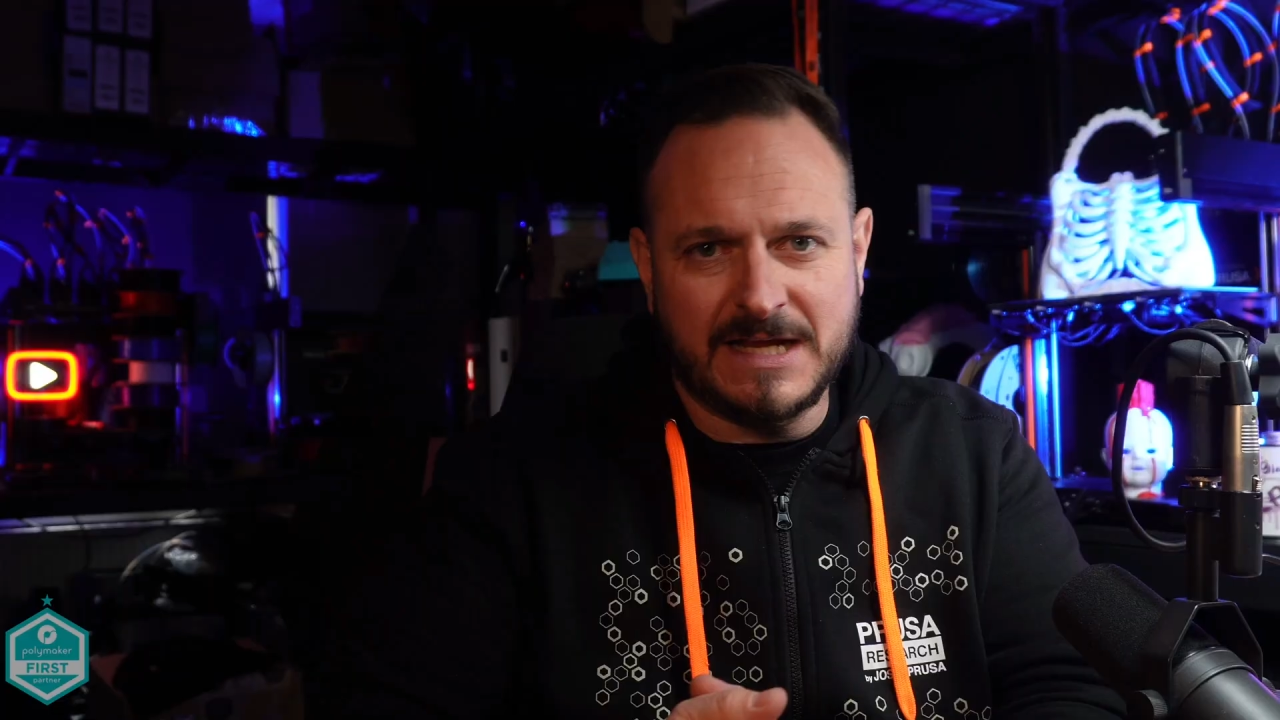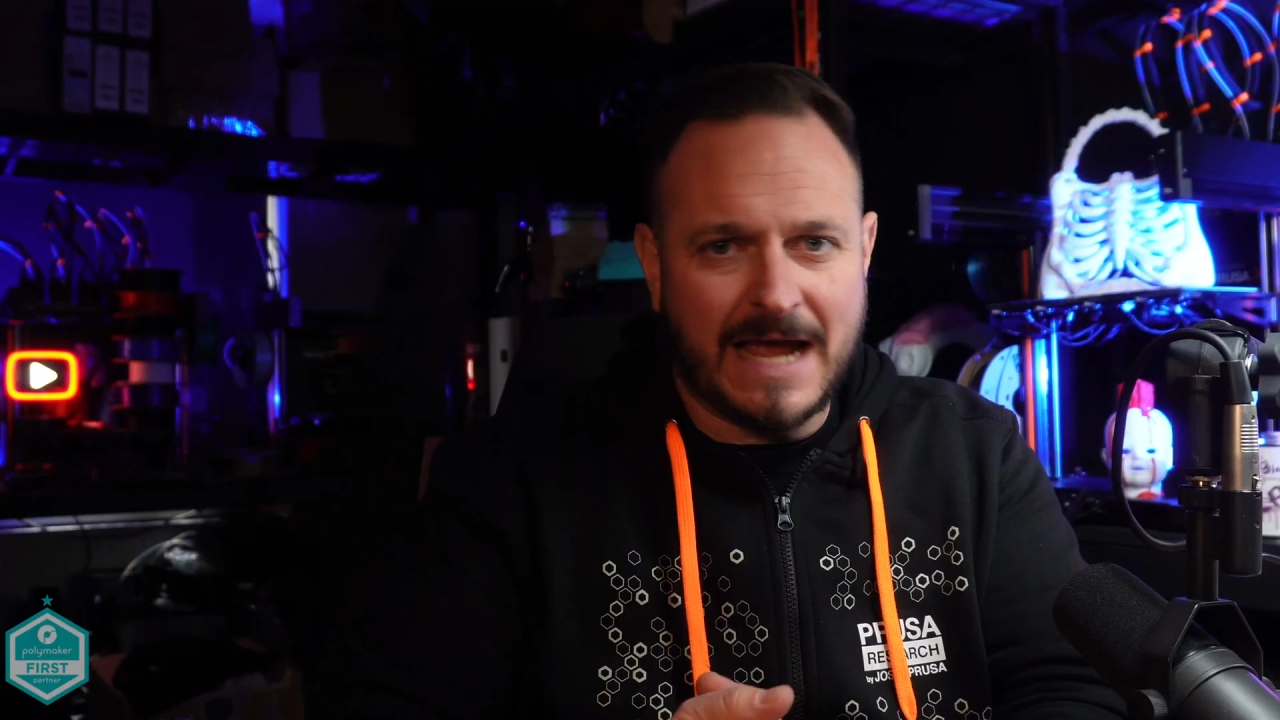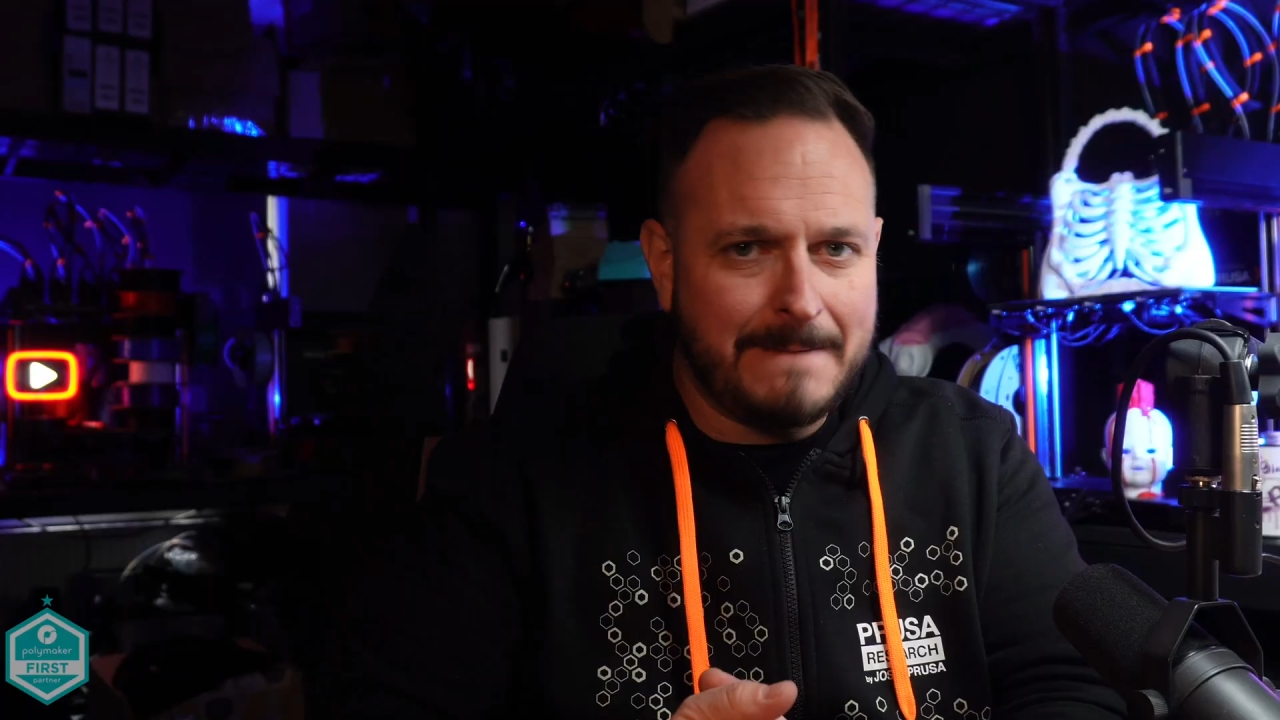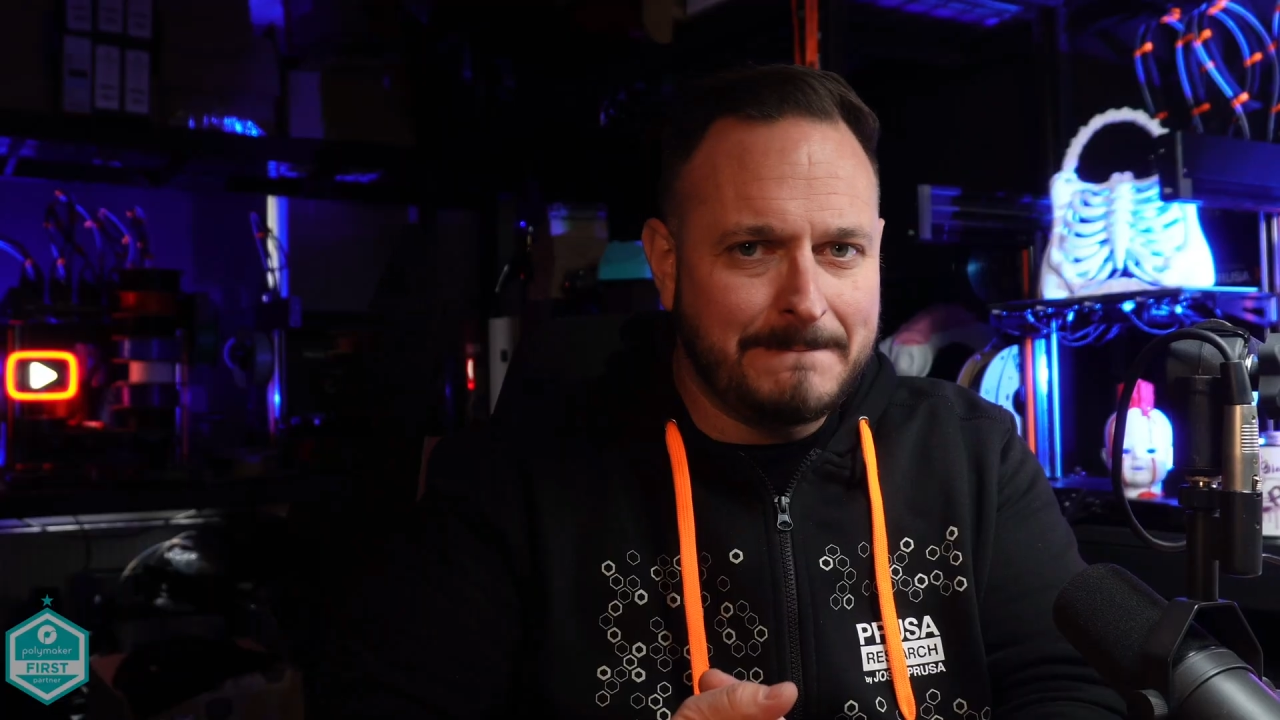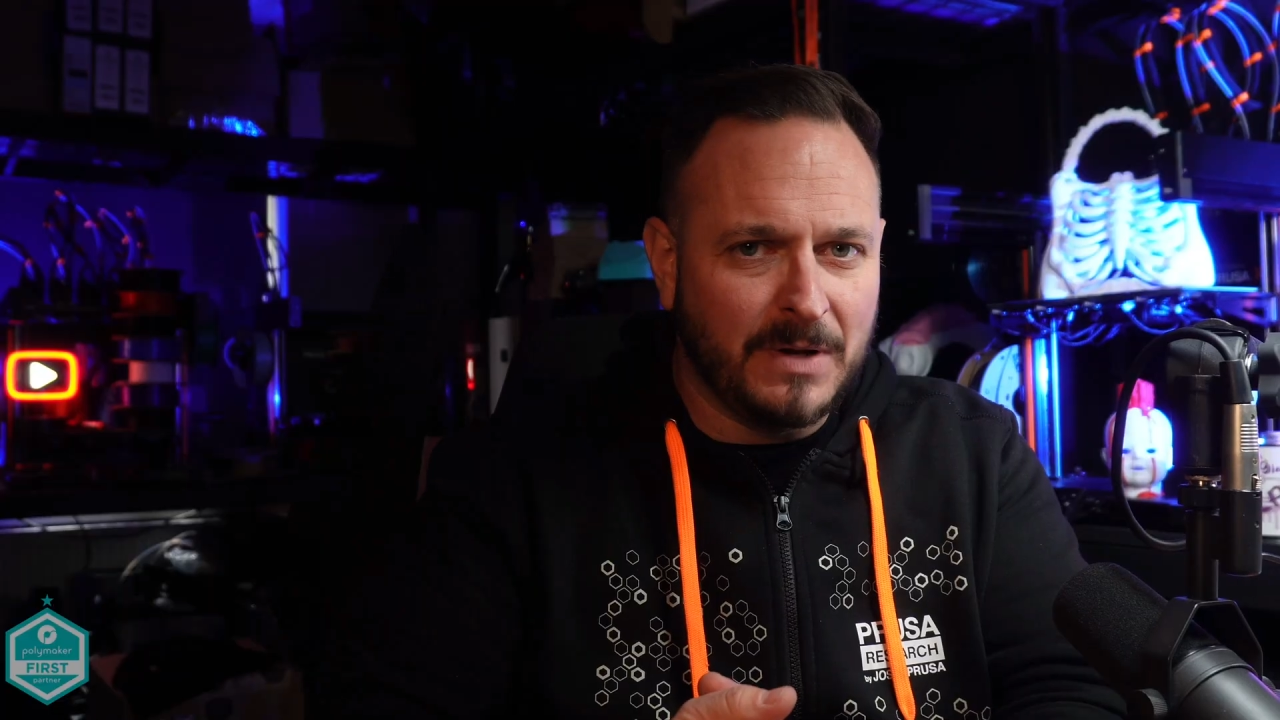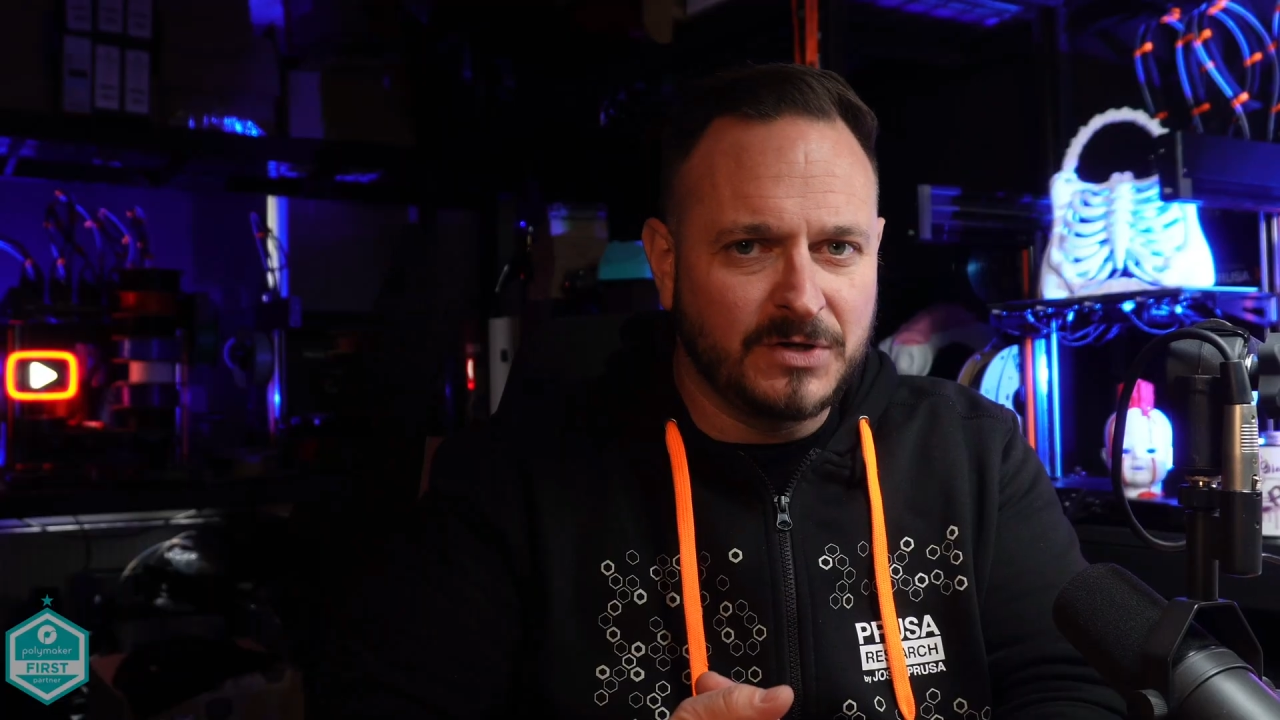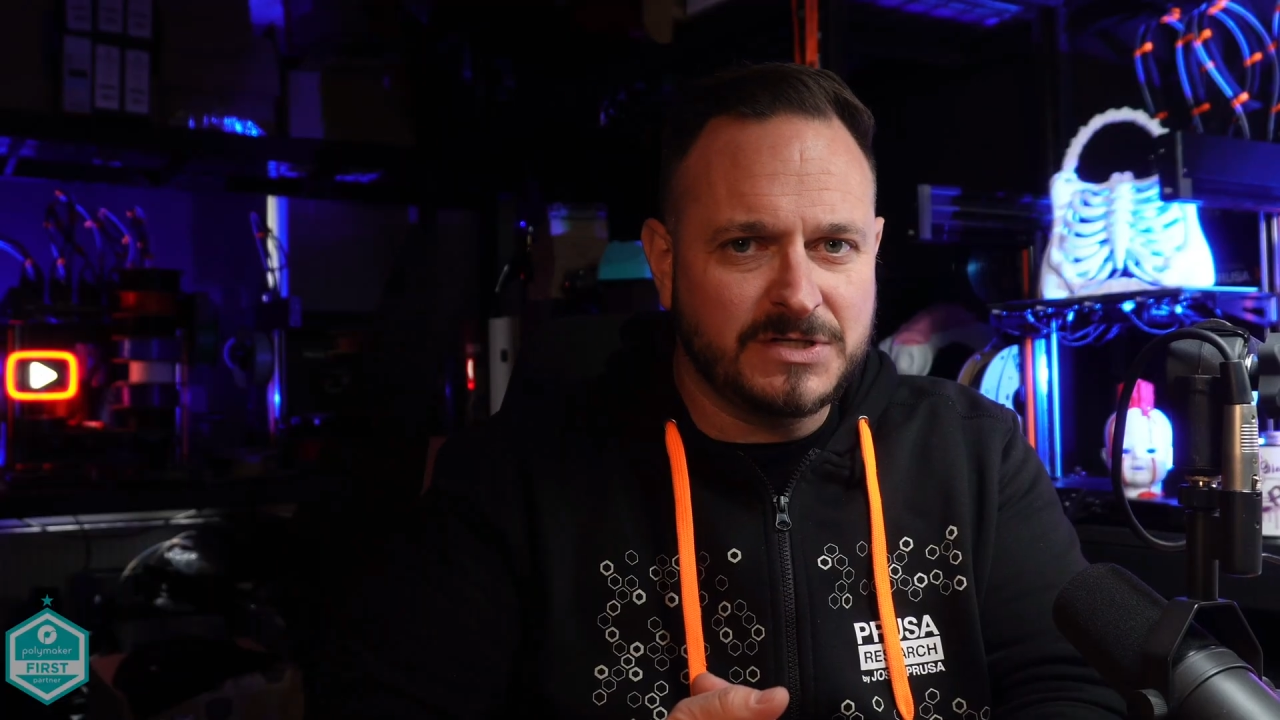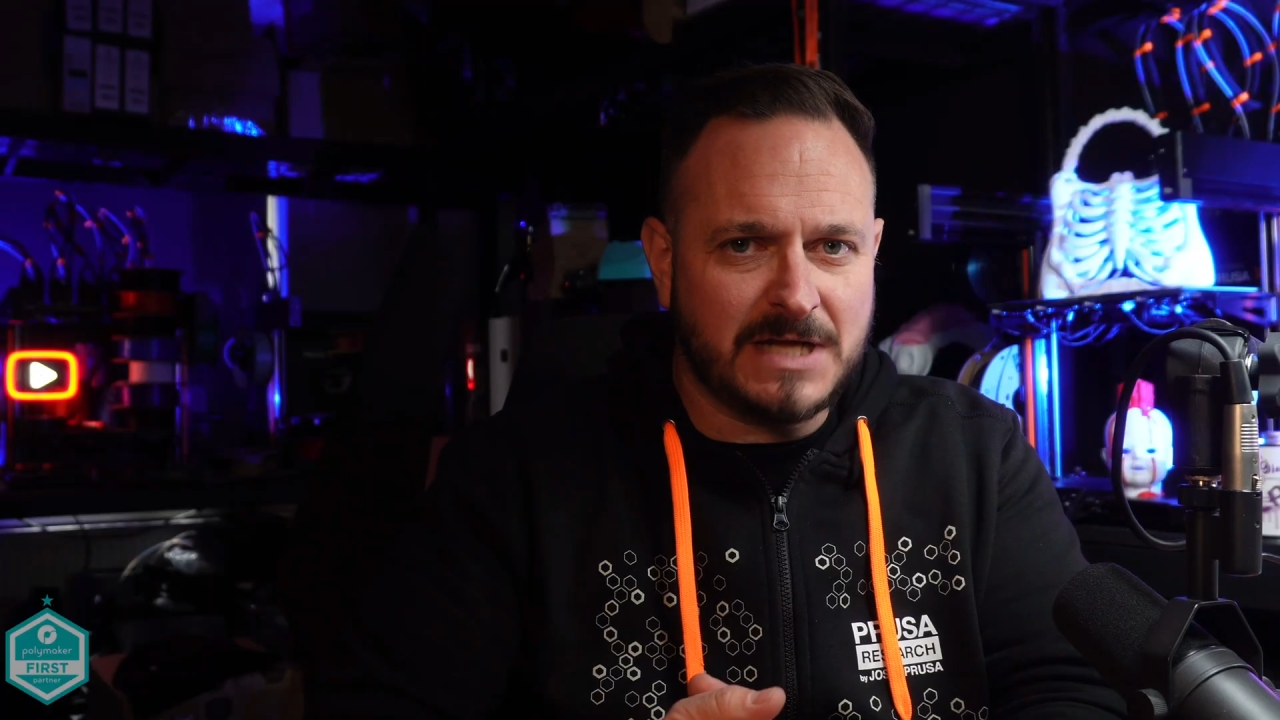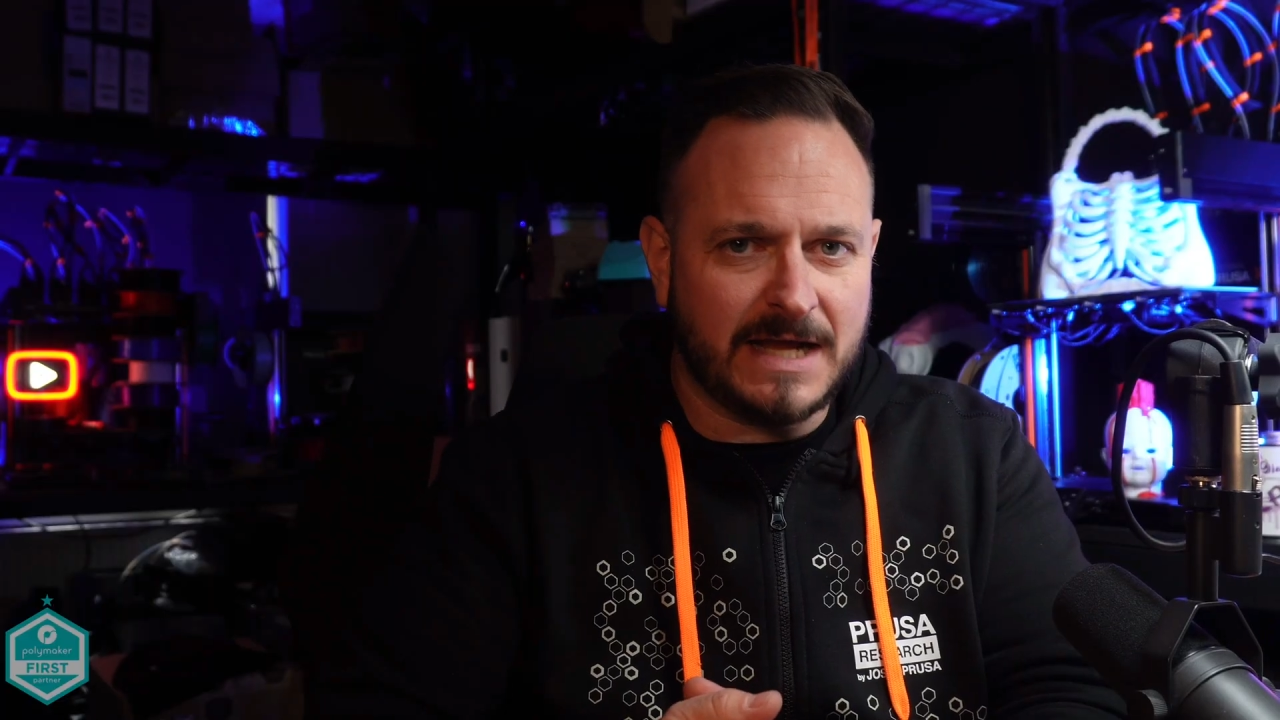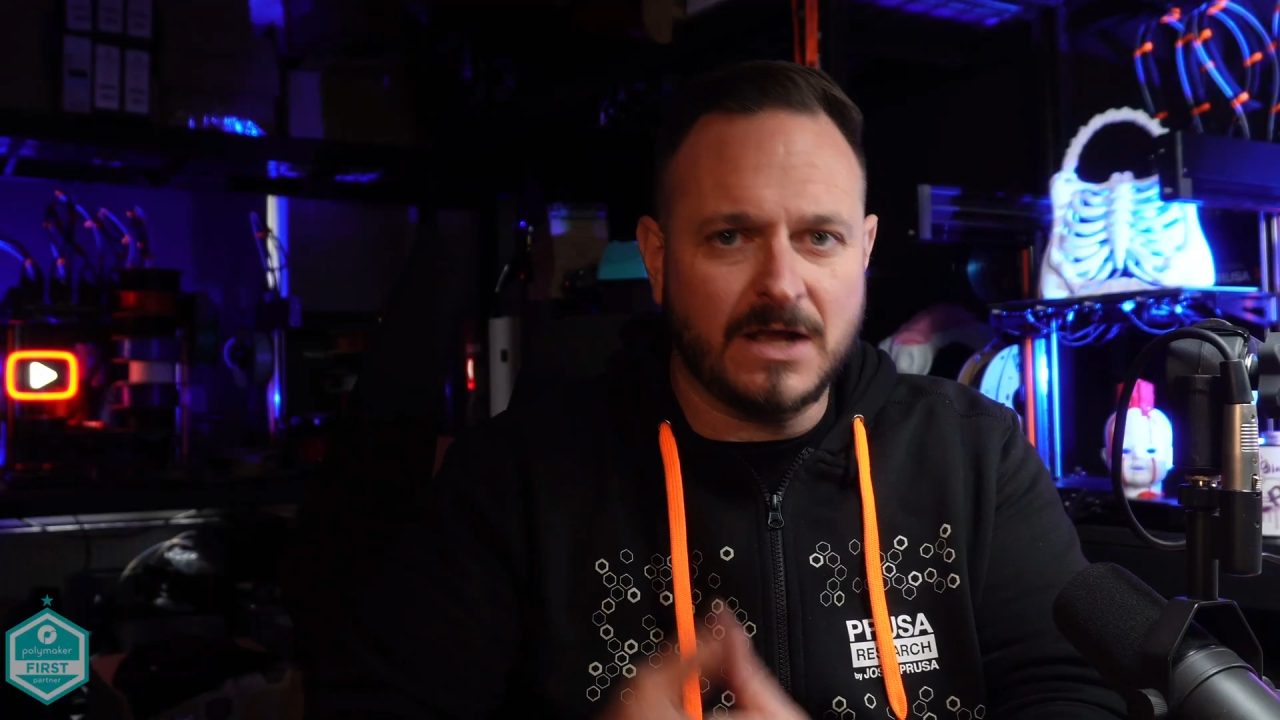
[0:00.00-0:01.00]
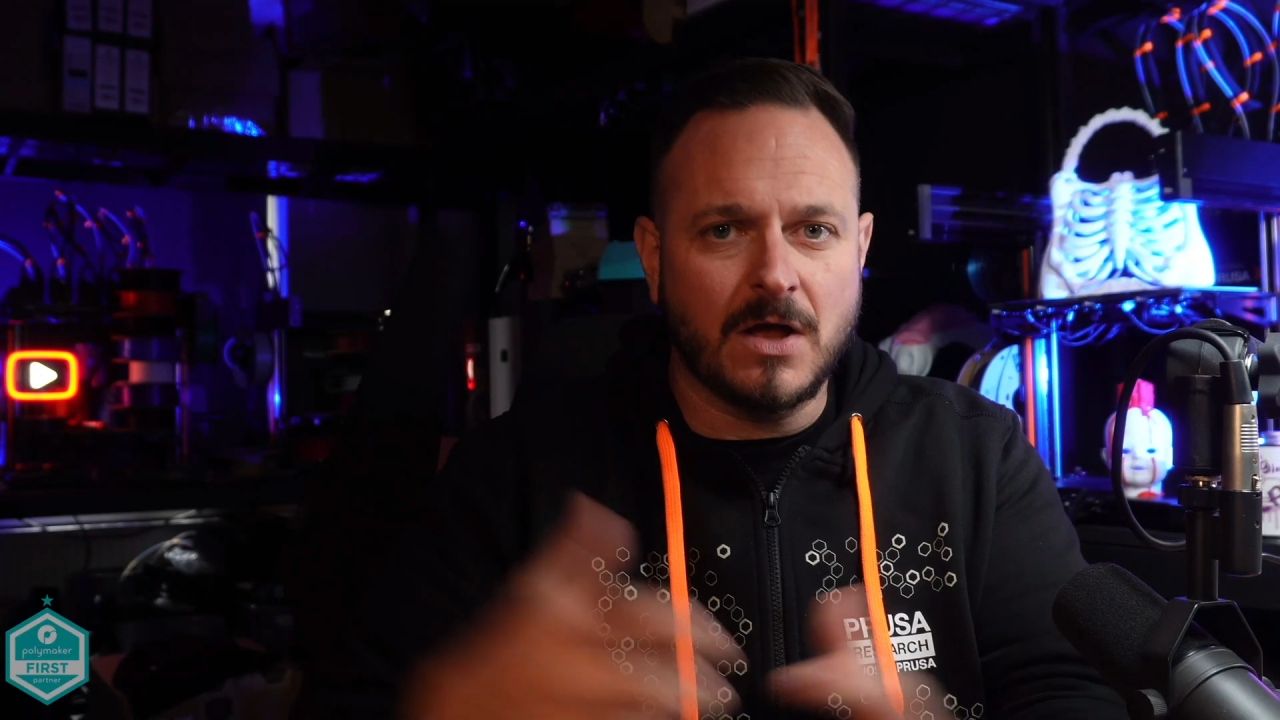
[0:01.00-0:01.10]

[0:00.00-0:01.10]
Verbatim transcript: a Bondtech